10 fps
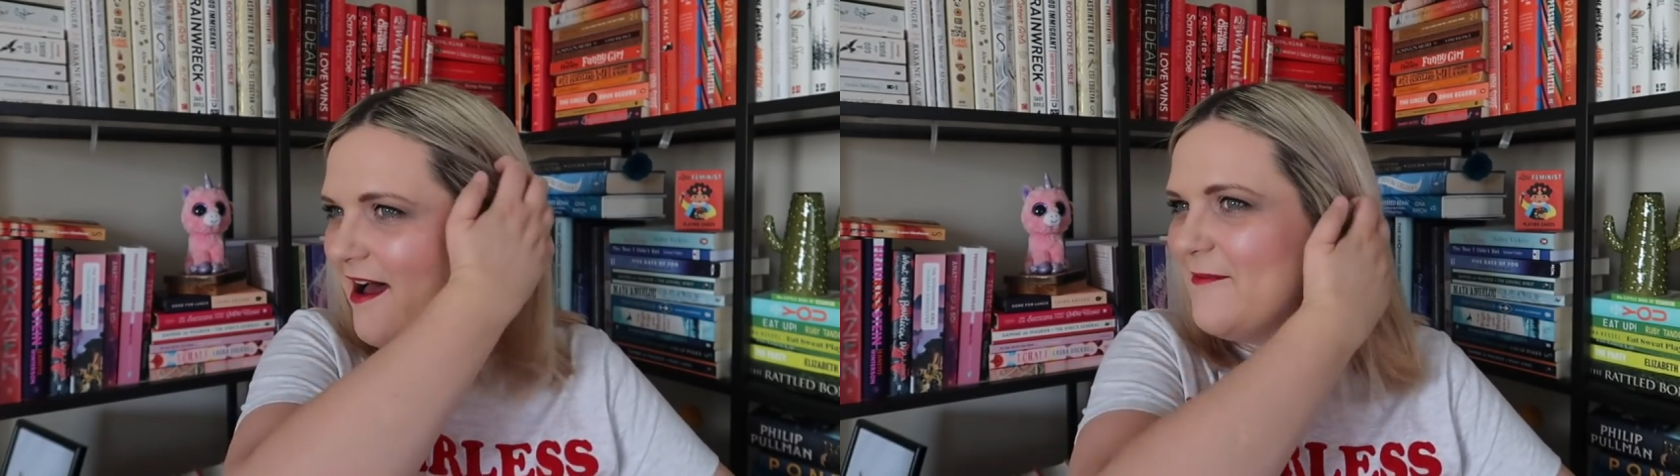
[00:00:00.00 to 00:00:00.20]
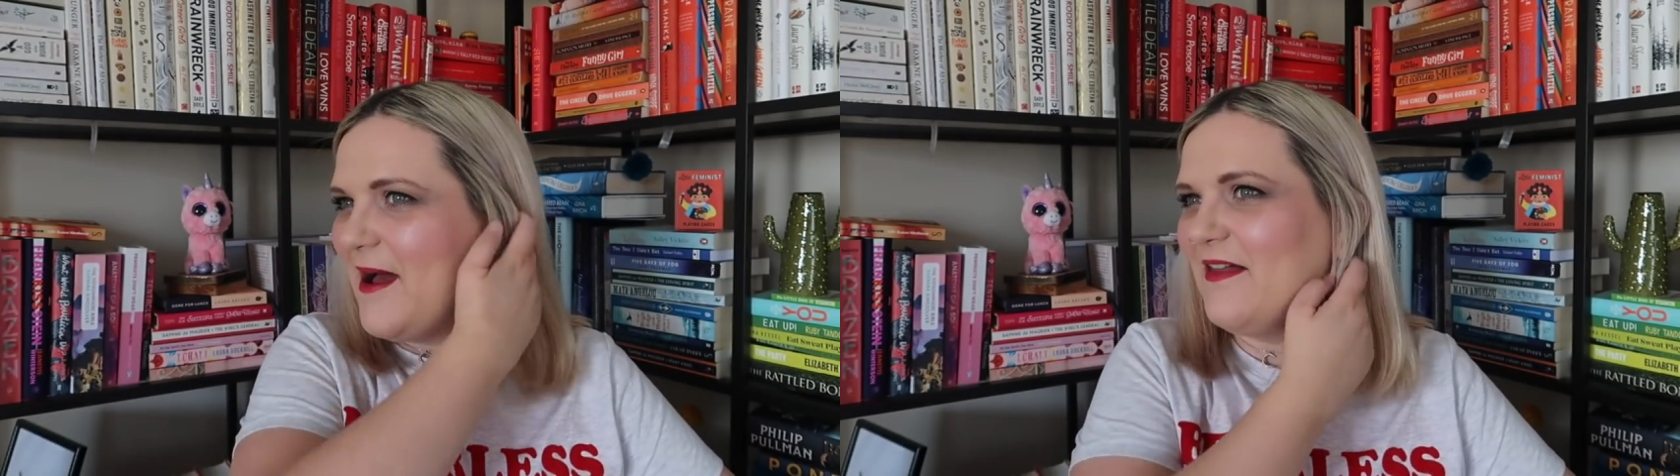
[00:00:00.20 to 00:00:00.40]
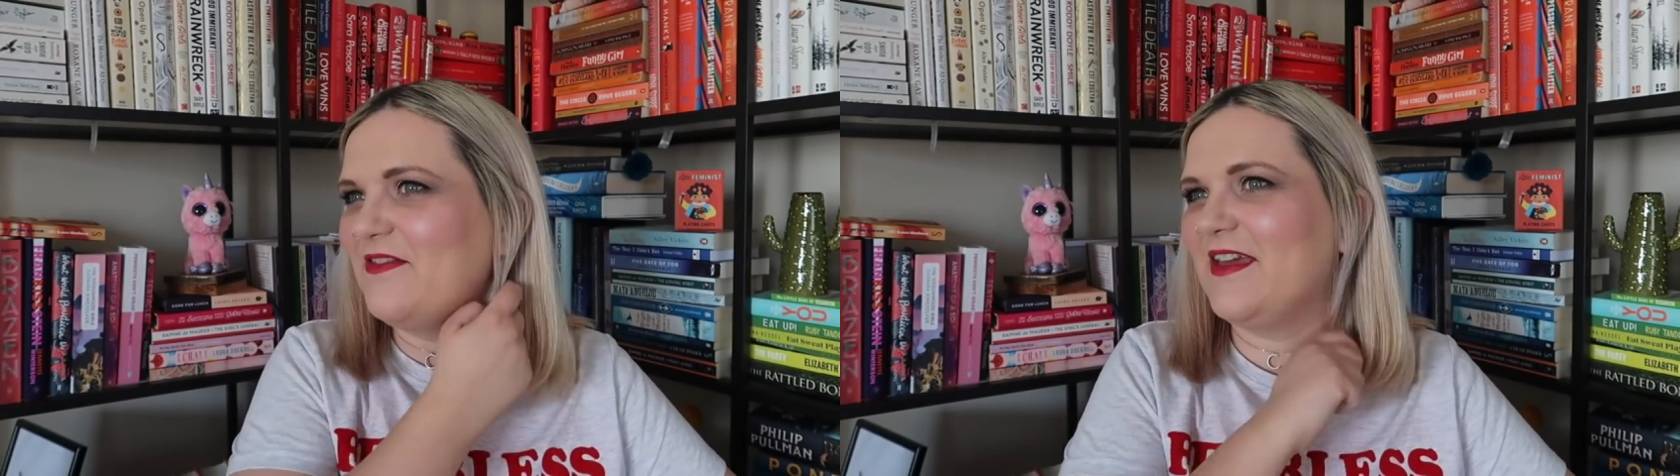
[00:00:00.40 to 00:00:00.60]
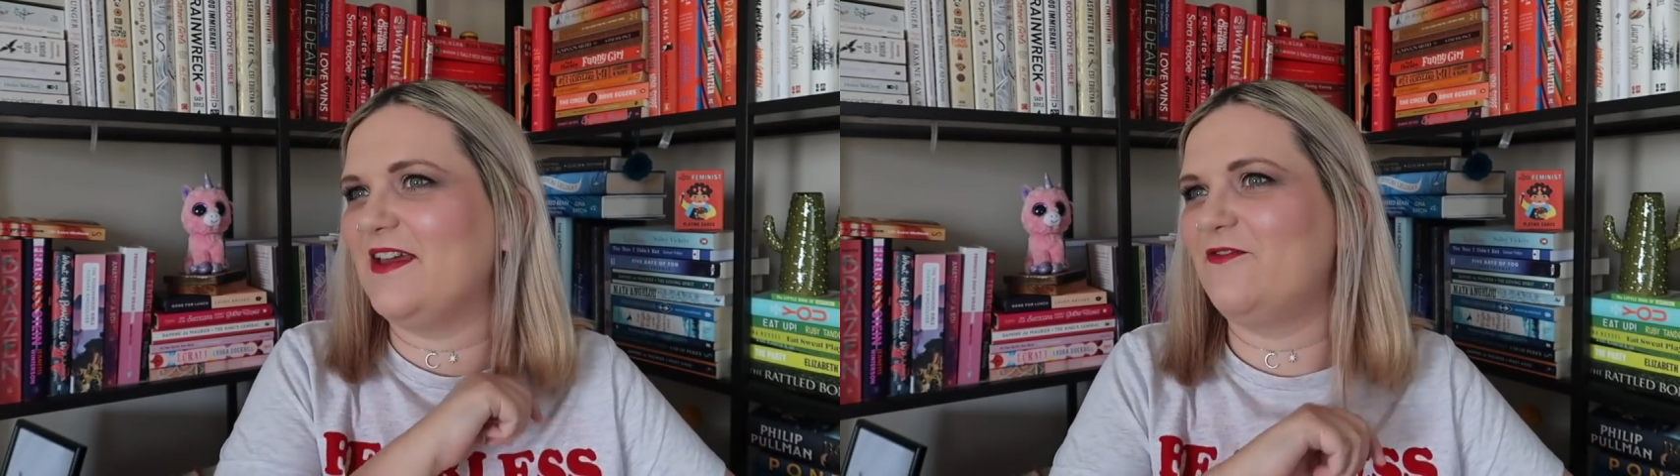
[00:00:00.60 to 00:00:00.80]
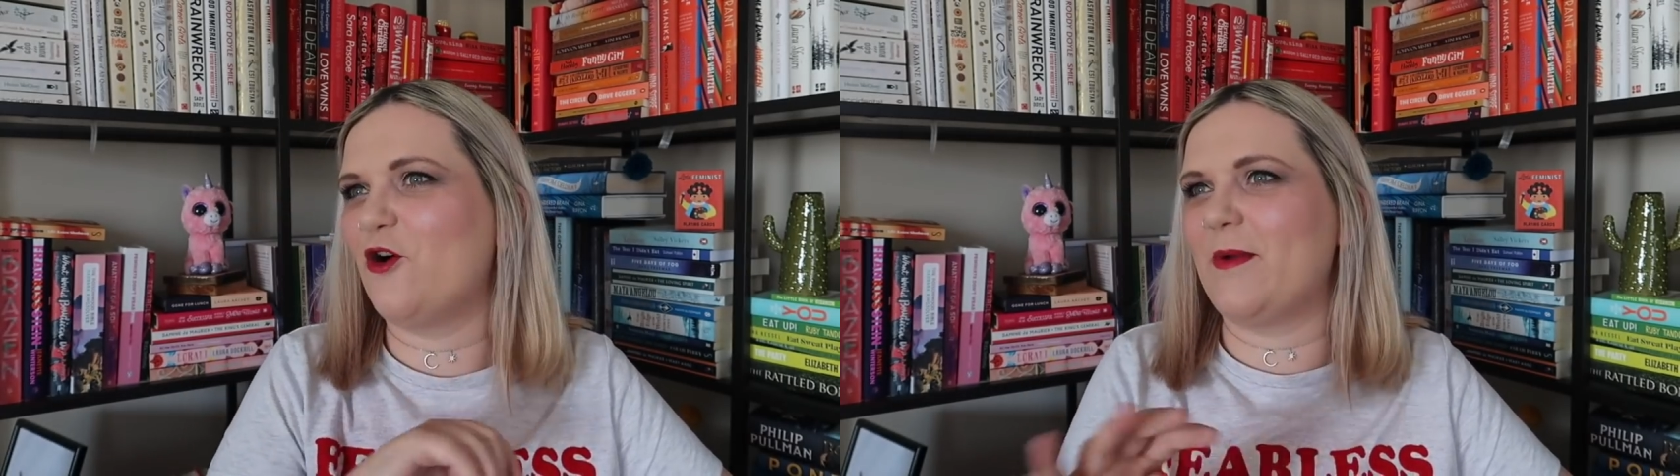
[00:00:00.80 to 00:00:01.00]
Um, and
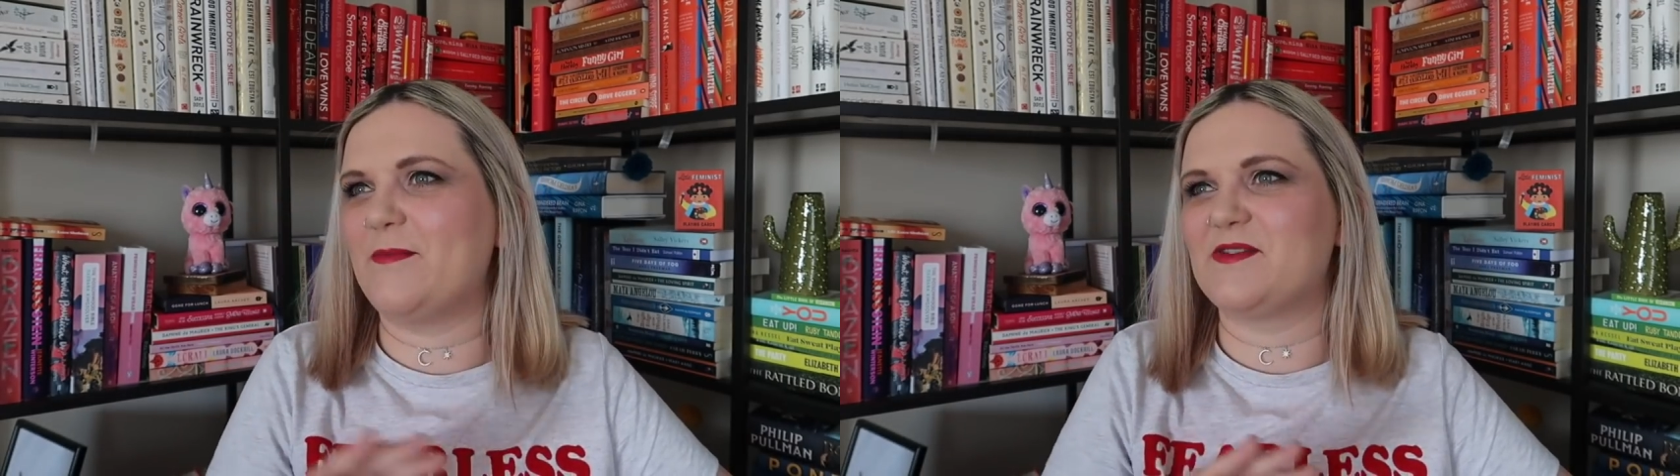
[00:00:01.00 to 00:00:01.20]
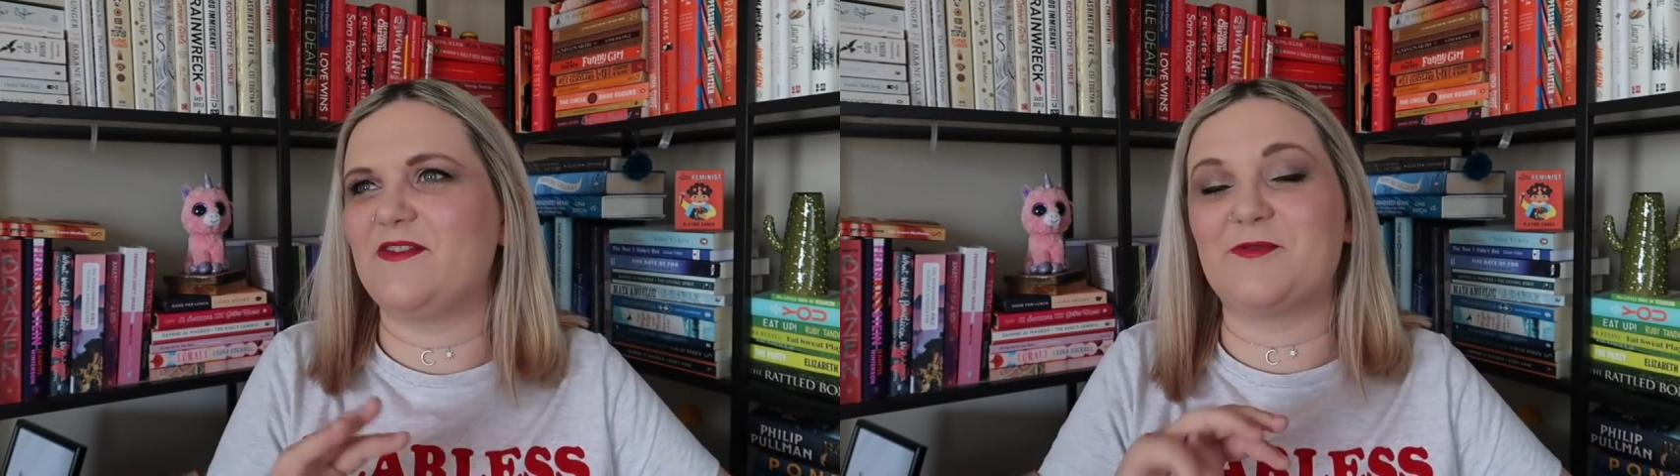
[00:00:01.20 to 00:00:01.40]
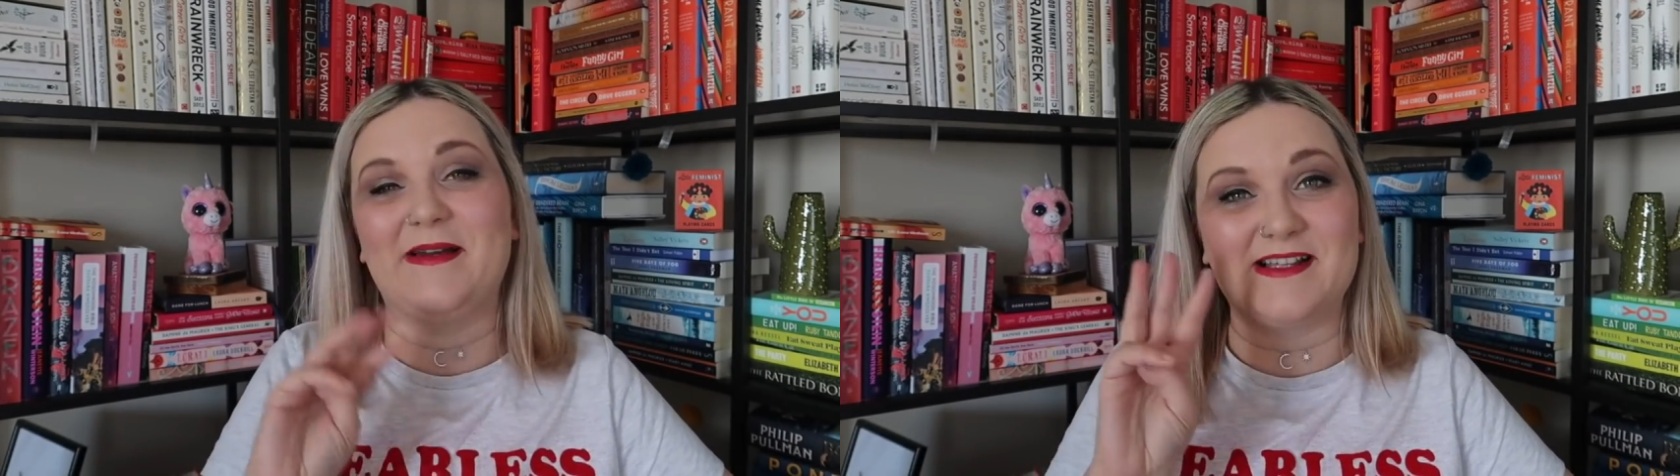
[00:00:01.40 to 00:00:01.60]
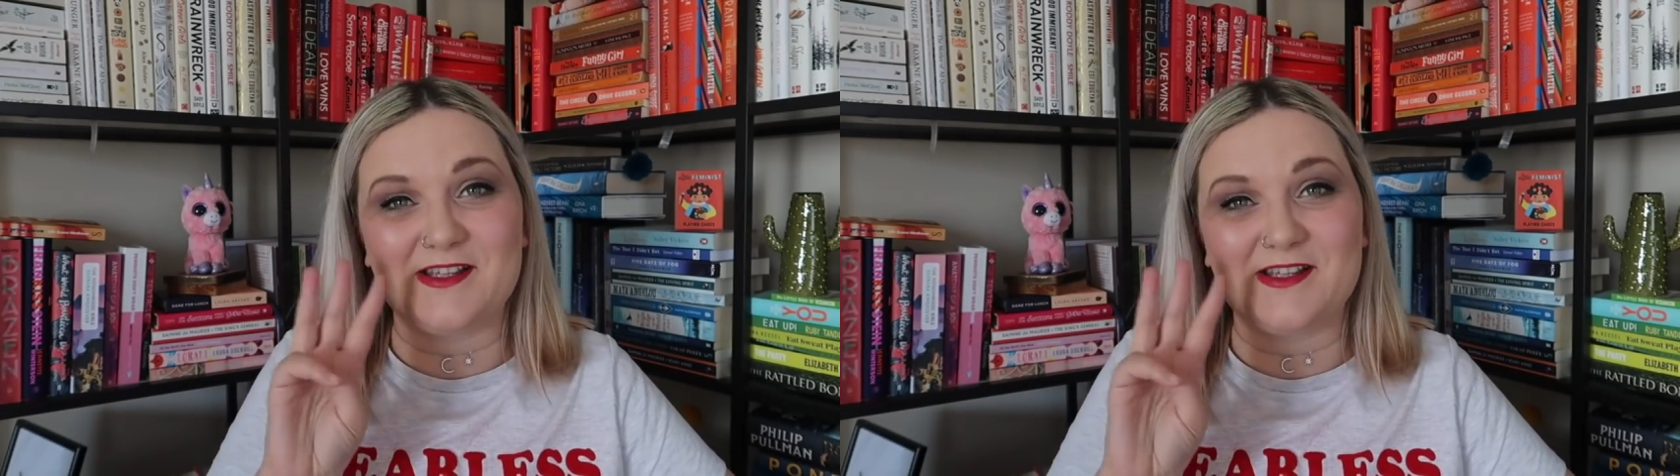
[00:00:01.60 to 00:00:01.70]
the four members of Little Mix,